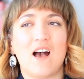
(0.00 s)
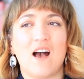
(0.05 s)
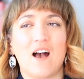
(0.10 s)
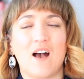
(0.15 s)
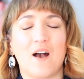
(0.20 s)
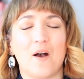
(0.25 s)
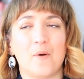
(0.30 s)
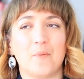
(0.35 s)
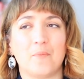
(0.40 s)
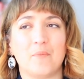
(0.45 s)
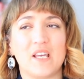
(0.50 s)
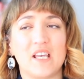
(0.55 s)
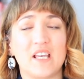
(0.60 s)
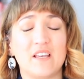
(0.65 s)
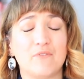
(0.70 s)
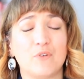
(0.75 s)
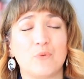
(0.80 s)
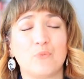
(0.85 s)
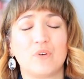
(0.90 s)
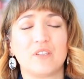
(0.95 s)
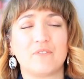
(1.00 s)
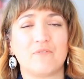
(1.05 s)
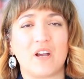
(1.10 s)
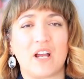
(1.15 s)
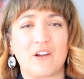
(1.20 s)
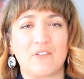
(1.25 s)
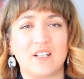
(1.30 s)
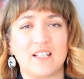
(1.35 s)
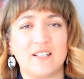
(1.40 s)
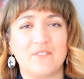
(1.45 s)
Even with
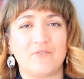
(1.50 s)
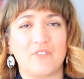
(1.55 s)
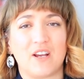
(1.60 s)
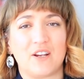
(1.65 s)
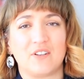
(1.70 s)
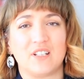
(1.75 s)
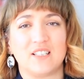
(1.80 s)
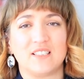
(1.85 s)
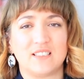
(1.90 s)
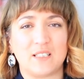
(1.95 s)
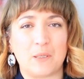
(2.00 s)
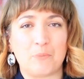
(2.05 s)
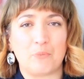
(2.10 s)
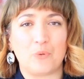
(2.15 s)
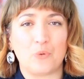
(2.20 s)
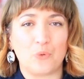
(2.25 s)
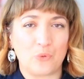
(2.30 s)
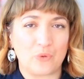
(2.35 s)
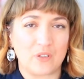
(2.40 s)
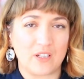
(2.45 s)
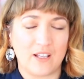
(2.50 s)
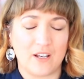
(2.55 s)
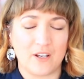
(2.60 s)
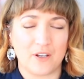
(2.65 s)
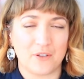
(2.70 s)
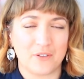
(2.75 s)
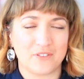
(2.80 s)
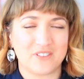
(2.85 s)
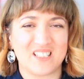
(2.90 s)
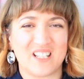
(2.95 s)
very, very simple
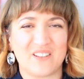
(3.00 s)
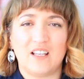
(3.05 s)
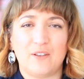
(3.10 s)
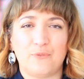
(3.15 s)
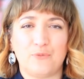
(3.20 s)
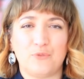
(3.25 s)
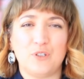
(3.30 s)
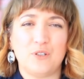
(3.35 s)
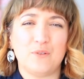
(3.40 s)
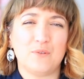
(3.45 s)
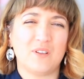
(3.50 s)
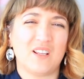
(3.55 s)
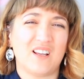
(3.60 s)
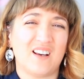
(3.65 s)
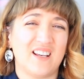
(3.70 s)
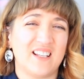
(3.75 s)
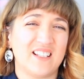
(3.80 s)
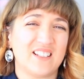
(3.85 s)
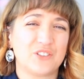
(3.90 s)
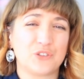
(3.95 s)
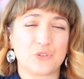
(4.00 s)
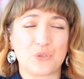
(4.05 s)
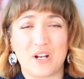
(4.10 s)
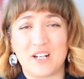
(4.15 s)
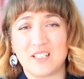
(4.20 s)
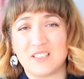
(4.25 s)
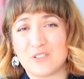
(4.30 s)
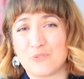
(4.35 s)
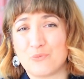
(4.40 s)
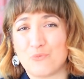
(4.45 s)
clothes, if you like
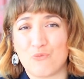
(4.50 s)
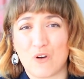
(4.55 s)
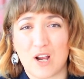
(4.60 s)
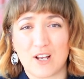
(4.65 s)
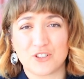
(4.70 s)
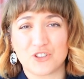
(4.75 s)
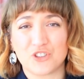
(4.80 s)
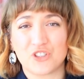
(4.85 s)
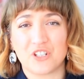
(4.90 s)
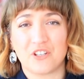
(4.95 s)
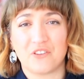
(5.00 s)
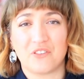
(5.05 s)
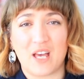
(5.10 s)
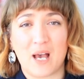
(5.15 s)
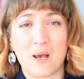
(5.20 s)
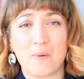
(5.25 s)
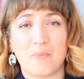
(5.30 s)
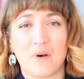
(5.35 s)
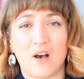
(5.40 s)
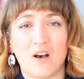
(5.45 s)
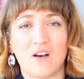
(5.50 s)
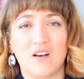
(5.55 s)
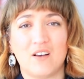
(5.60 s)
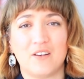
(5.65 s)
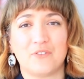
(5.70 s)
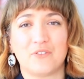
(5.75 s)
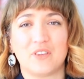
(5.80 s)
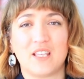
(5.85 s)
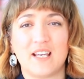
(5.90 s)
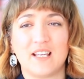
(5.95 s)
try to rush that part
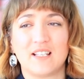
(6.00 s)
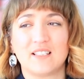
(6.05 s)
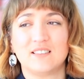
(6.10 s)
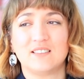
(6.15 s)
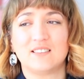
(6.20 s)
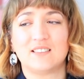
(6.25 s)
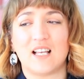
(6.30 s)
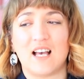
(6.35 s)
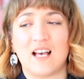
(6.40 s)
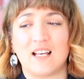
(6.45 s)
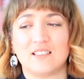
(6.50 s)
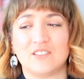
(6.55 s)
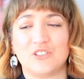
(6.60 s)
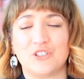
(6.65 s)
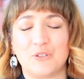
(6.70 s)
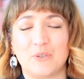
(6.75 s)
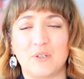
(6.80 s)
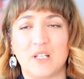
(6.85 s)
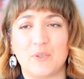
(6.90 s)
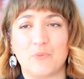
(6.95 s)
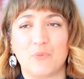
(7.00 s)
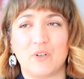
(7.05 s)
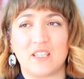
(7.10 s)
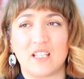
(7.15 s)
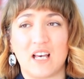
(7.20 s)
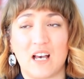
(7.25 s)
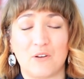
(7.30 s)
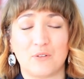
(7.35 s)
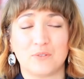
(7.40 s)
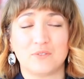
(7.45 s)
of things and do it
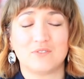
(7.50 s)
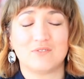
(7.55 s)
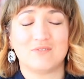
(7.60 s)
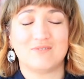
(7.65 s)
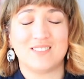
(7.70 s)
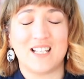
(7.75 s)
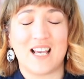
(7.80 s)
without